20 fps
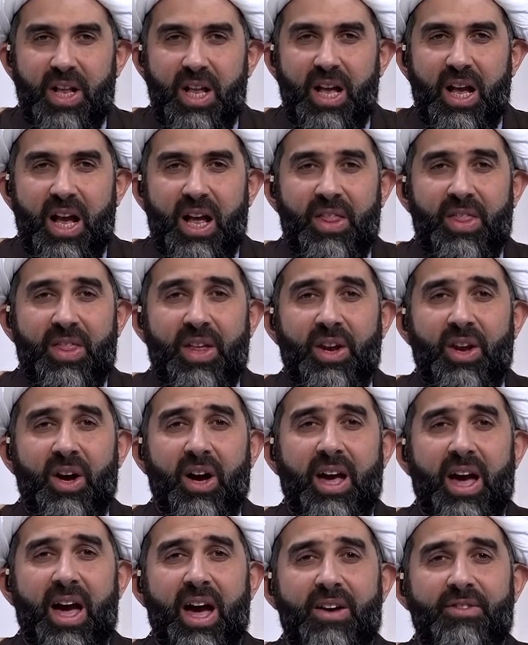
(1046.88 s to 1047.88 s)
and then I
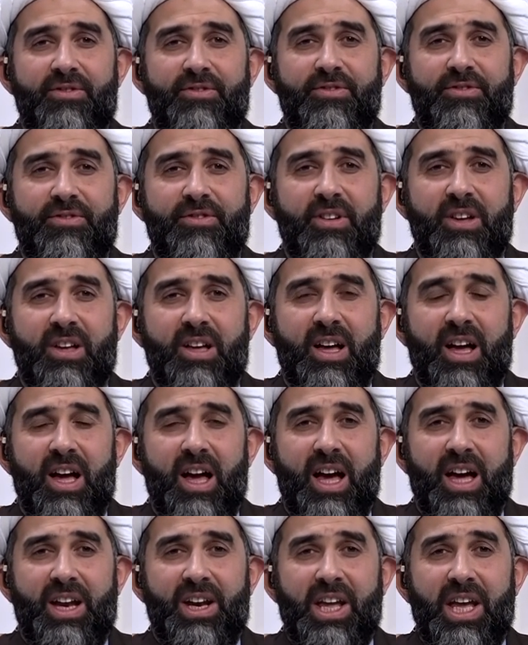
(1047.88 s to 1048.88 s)
have
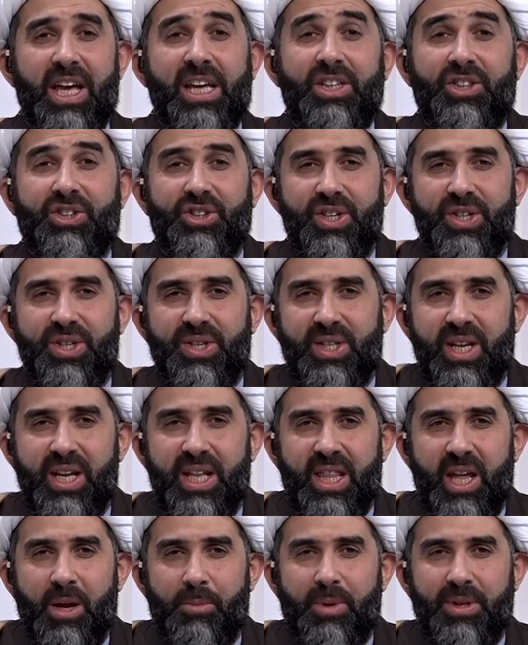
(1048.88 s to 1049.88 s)
an interest in
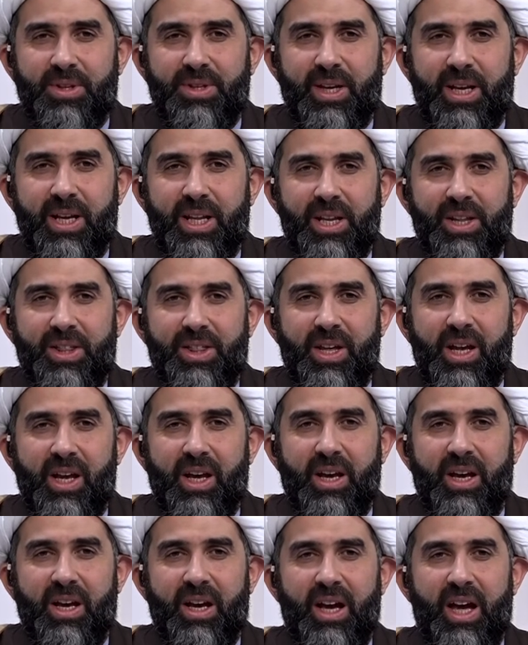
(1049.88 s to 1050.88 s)
that particular thing,